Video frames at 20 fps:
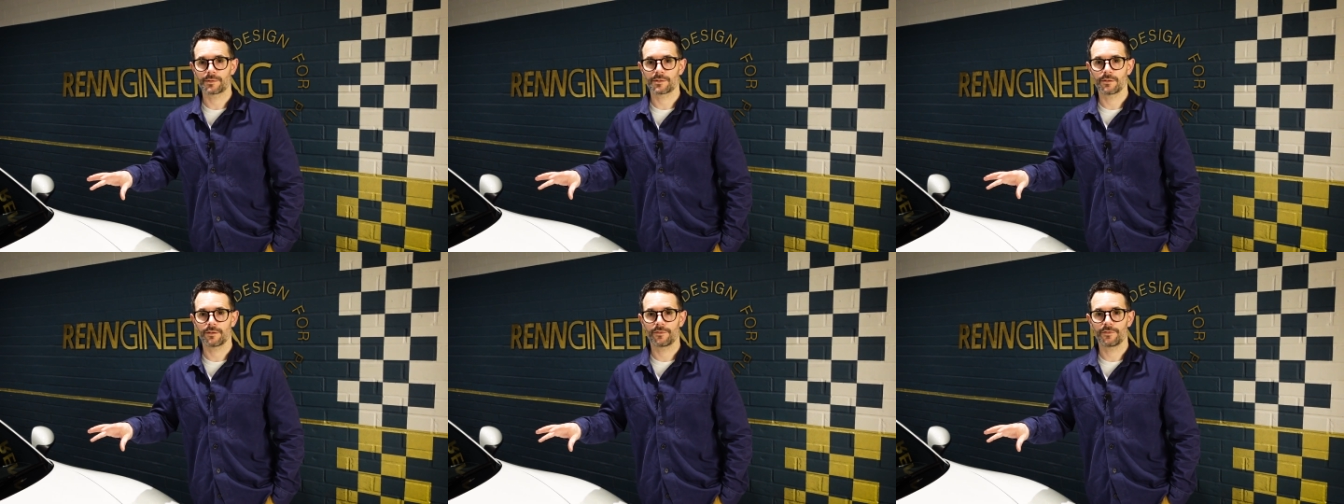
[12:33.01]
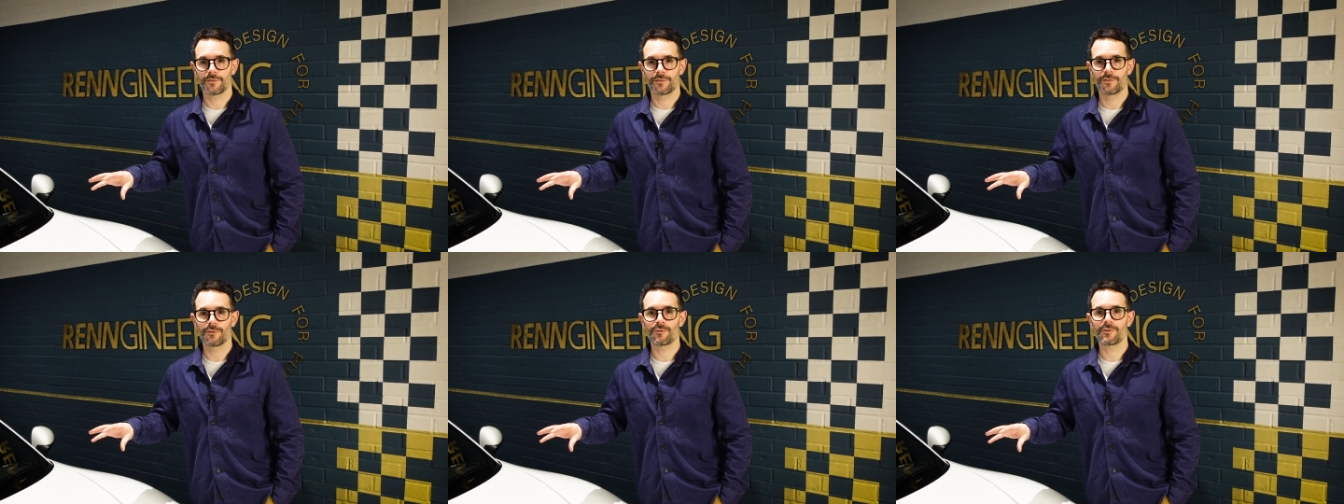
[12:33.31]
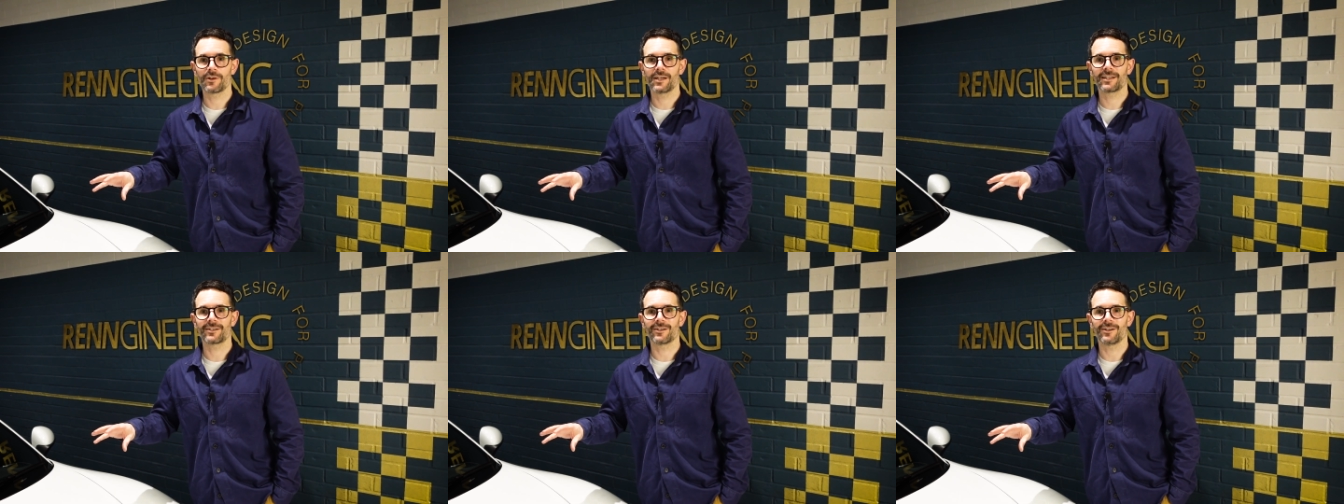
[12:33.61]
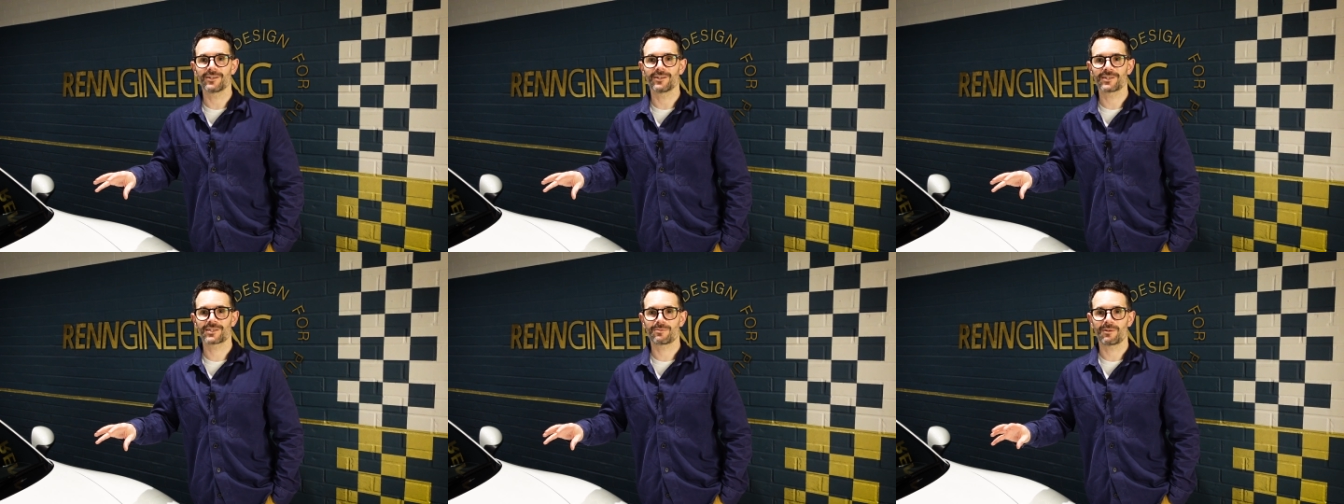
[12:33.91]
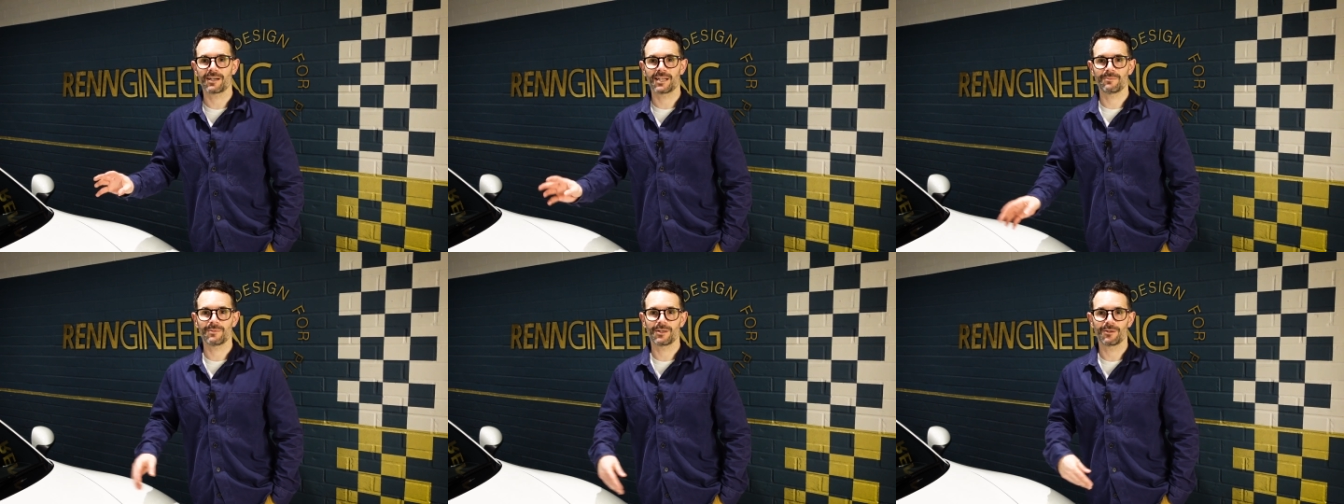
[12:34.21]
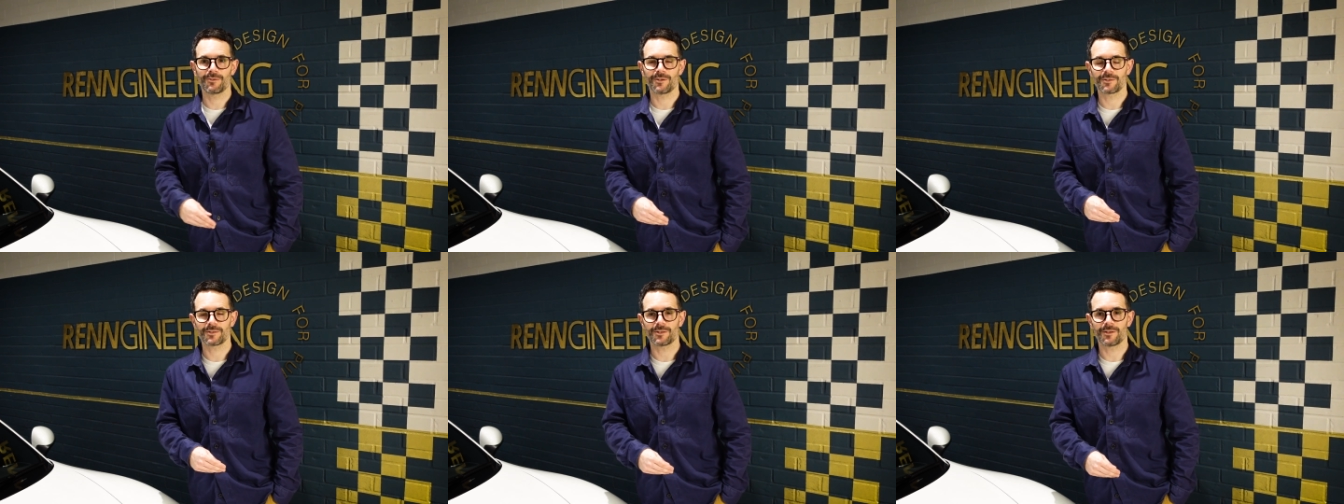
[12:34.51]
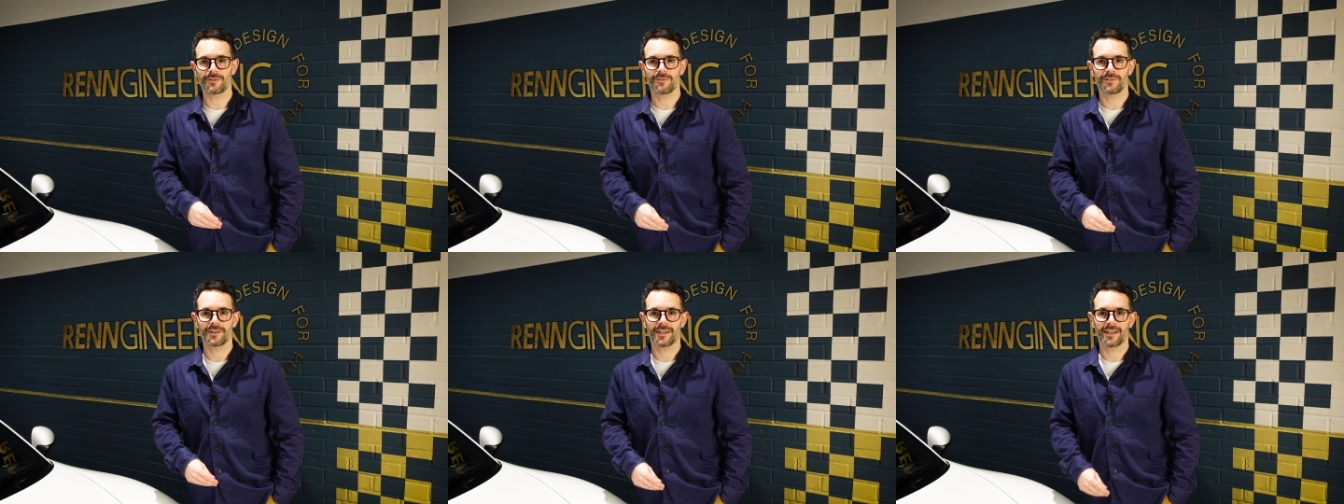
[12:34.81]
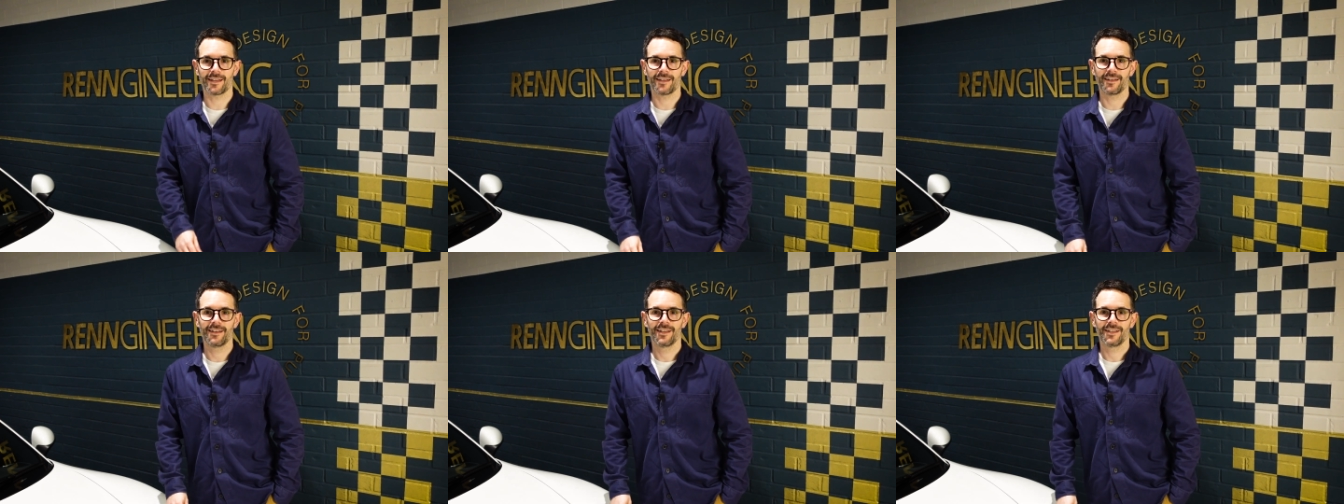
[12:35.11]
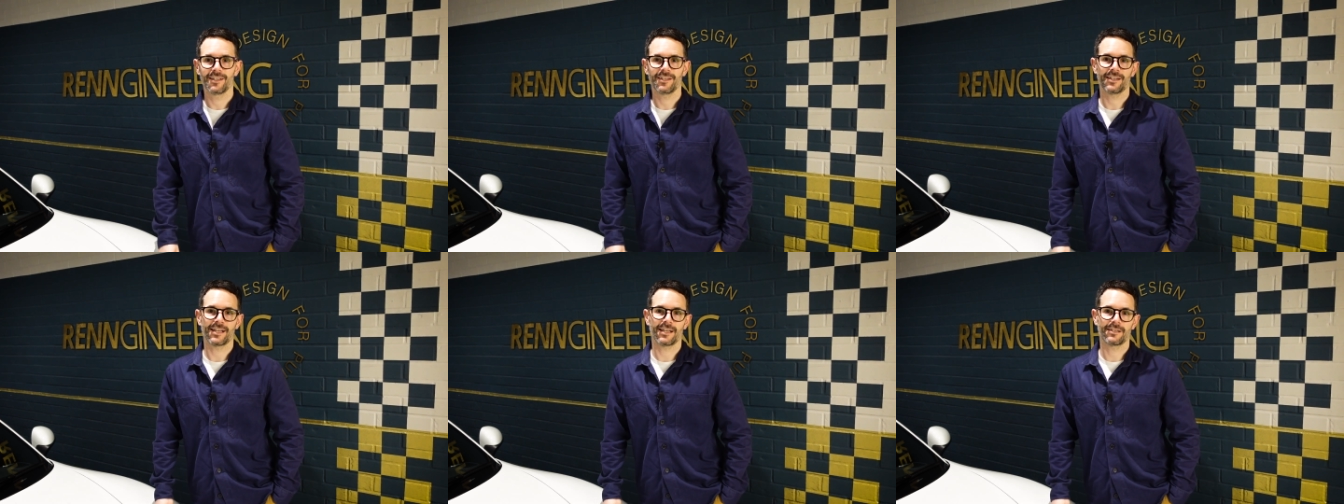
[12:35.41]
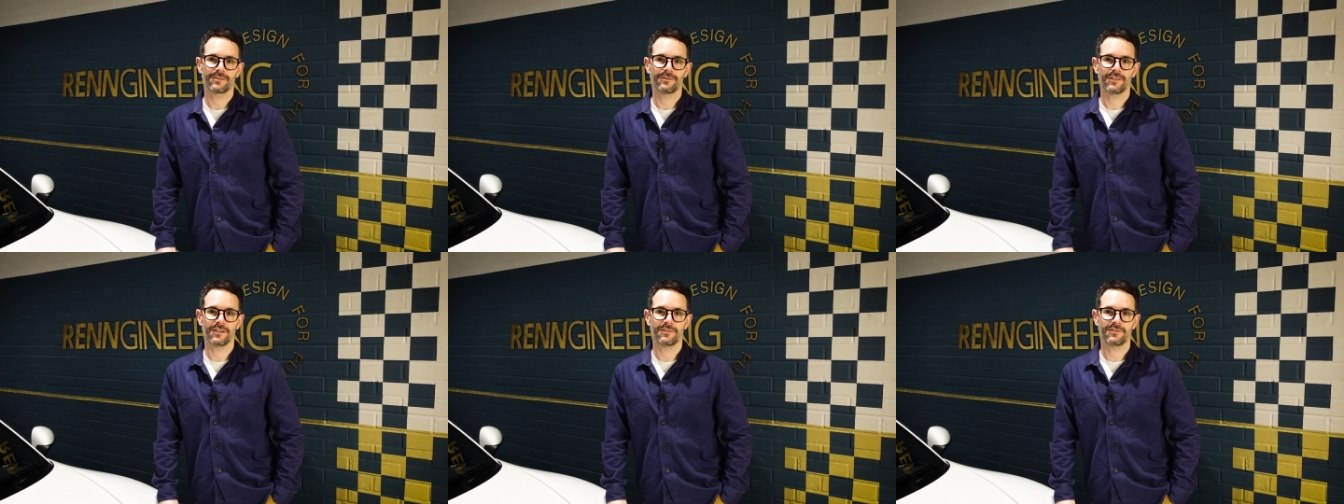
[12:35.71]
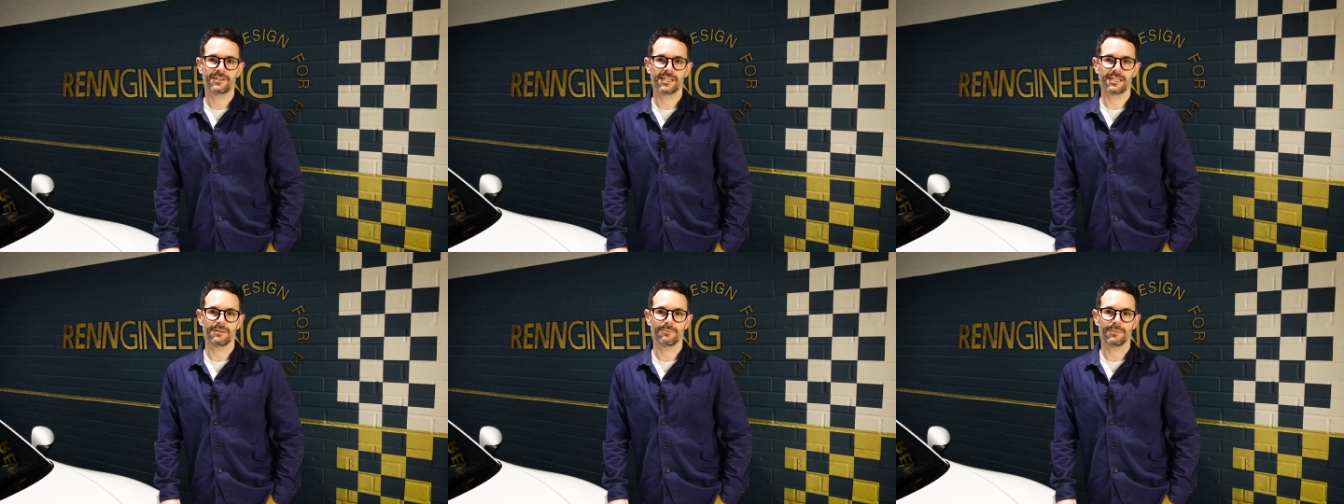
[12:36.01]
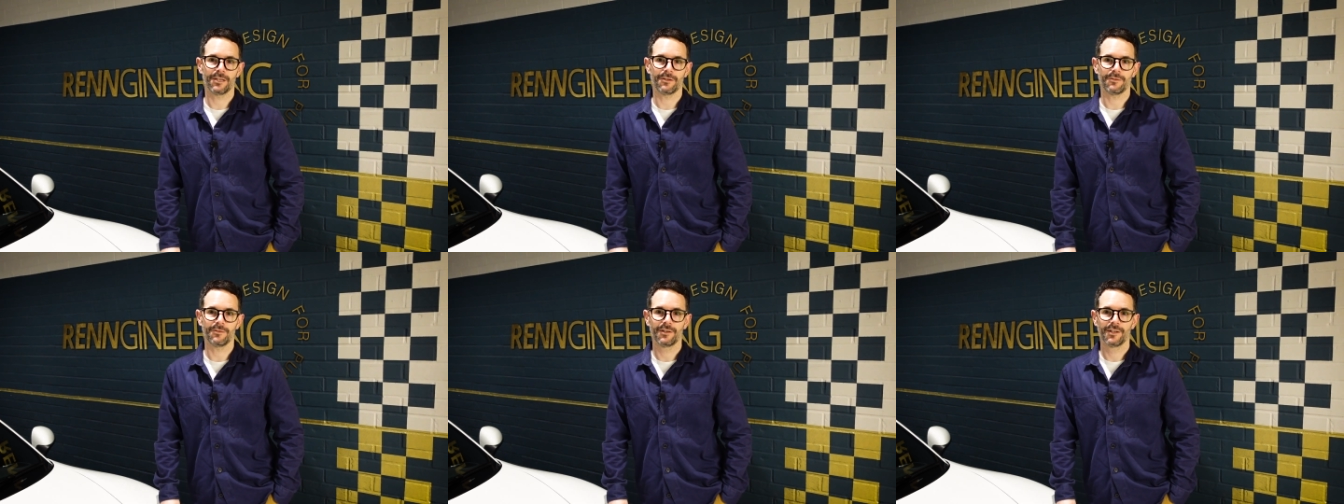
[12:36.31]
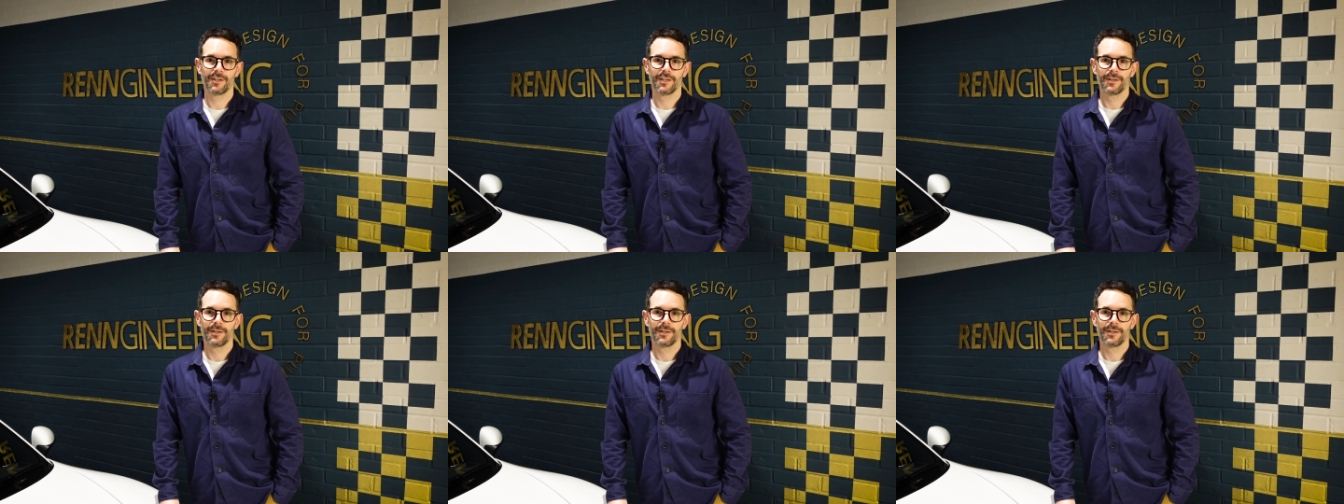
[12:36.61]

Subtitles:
So if you've already got 20 mil knocked off that, you're down to 15 mil.